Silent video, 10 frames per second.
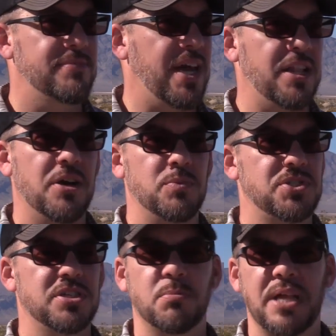I don't know,
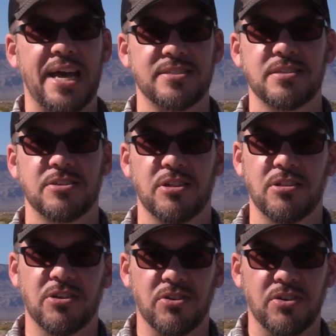was just a blast to
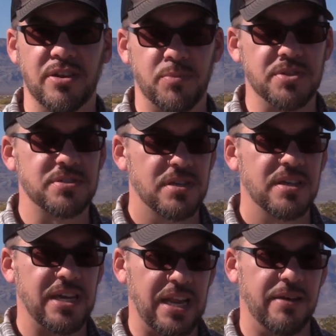learn and was
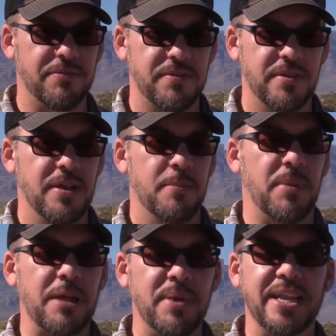kind of
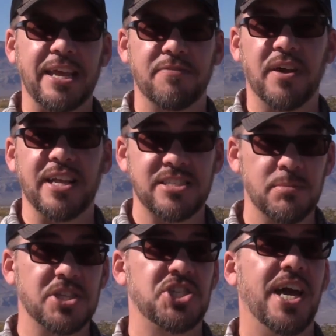mind-bending and fun, and
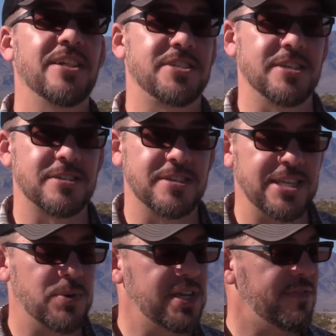some of the challenges, because
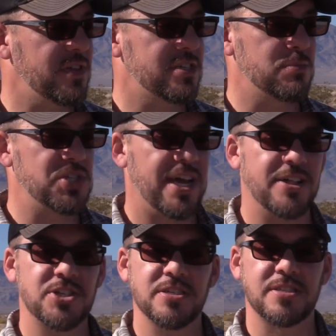there were definitely some
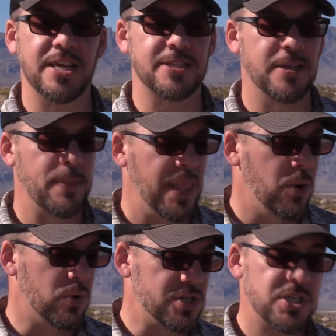challenges that
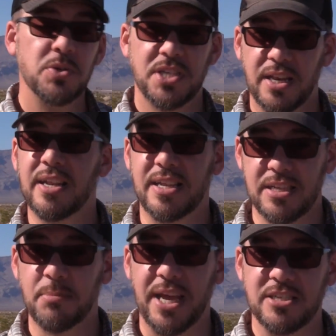were associated in
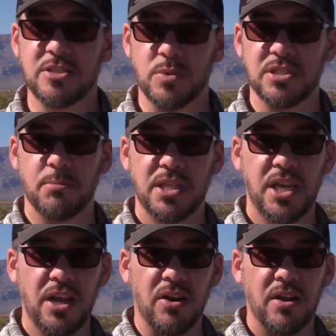some cases with some of the
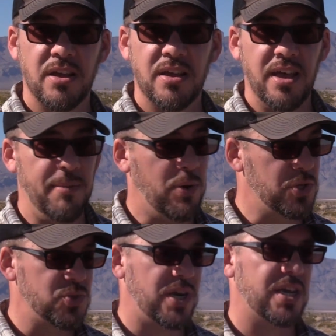gear, but
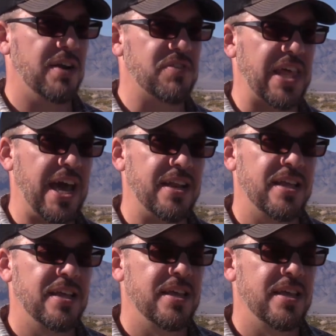we'll try to cover that